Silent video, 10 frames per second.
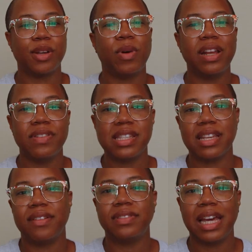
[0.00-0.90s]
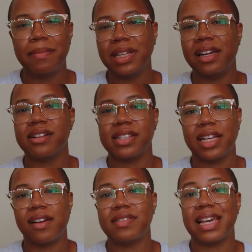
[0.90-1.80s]
So what if instead of labeling
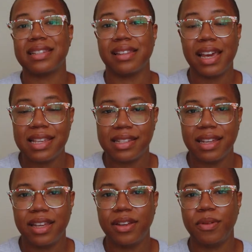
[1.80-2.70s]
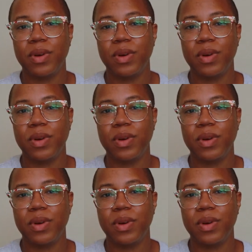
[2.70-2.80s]
ourselves as lazy,